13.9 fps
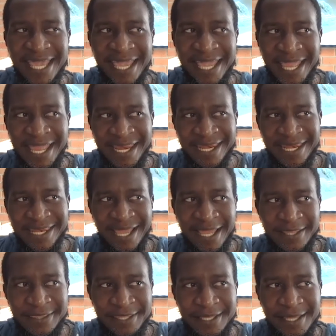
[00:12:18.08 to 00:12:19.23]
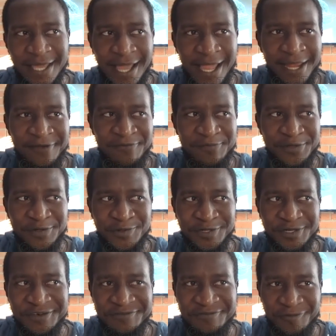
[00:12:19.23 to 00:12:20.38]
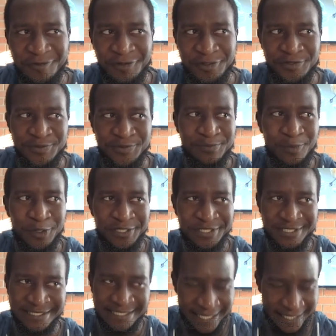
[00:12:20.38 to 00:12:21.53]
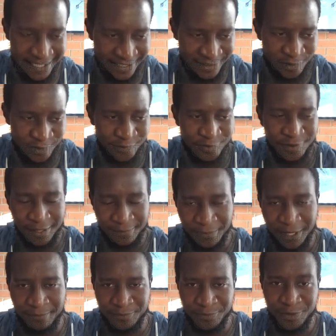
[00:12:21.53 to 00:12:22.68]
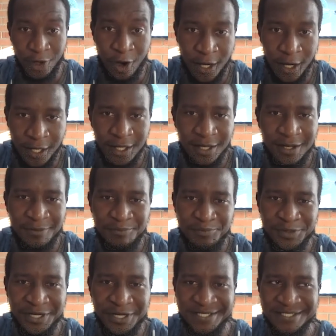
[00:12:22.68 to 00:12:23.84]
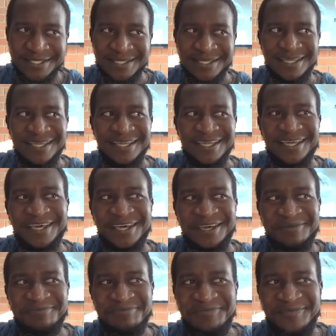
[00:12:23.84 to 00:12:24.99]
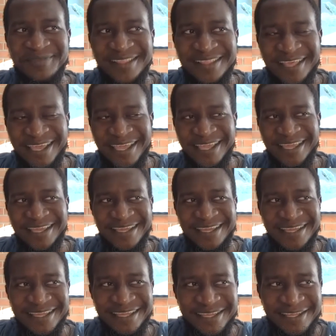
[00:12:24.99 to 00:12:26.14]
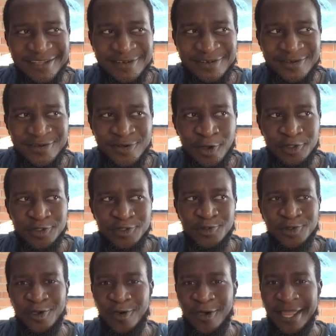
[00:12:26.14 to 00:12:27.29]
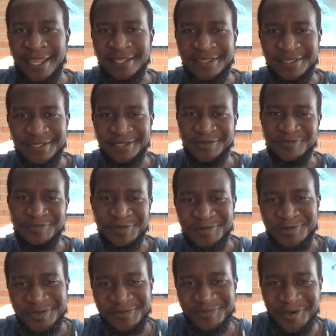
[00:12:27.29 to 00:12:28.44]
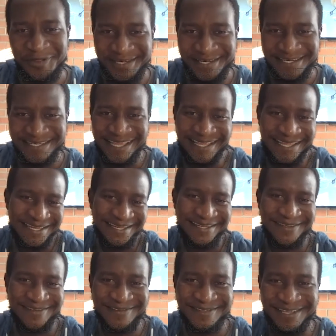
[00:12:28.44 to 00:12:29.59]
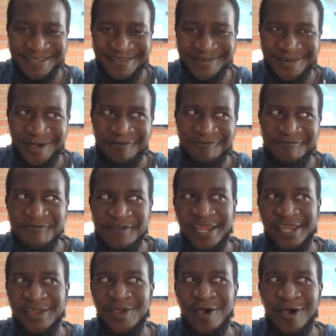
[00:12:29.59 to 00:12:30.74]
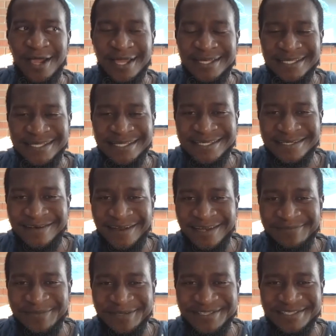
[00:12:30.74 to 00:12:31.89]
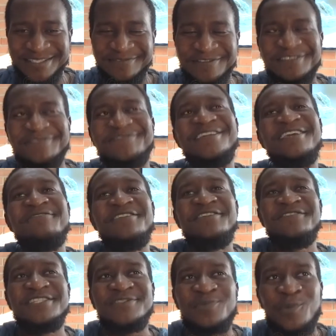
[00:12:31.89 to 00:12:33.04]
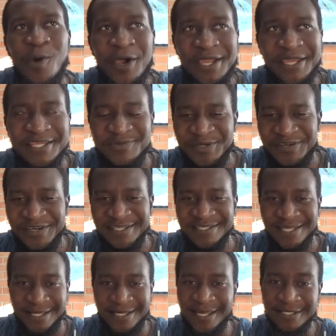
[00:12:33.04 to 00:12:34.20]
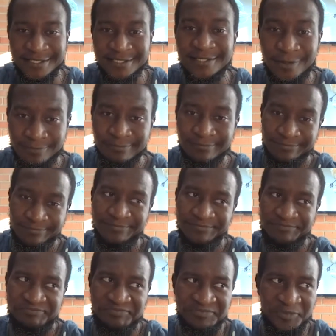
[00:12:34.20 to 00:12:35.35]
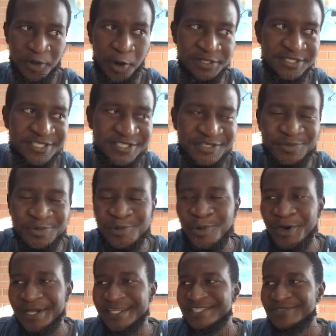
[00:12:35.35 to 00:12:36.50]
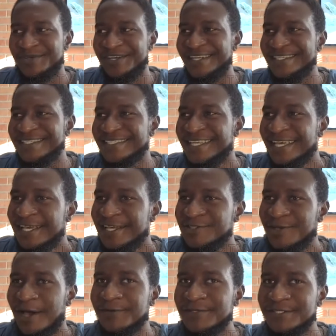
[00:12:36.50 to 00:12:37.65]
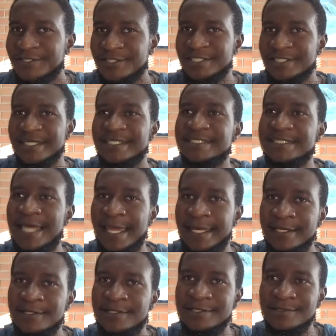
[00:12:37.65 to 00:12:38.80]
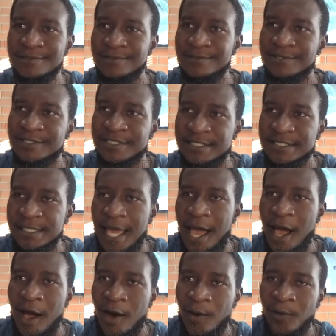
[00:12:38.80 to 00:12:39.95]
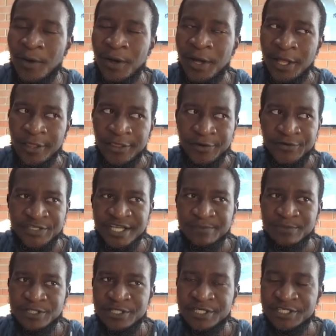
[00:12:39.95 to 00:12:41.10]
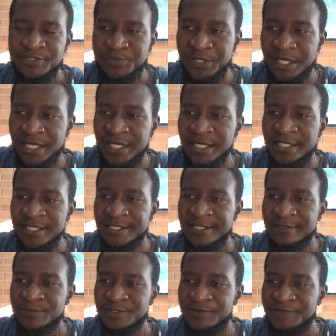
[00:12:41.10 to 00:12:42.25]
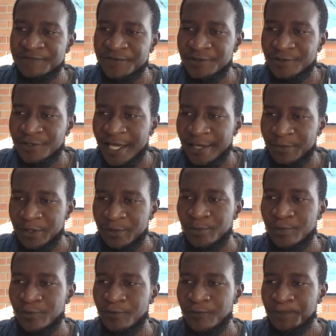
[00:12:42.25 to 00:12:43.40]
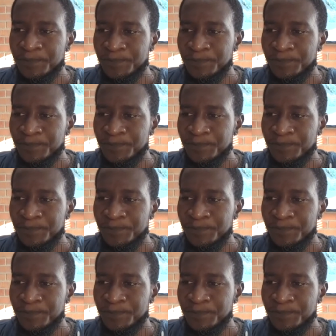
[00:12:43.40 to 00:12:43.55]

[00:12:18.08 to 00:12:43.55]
And I think I have been doing it for a little bit more than a decade too. I'm young, but like not so young. Anything that you've been doing more than a decade, you know, like you're not very young at it, right? Because even if it's work experience, like that's a considerable work experience. So I was just excited to see how the reception has been in terms of, you know, like people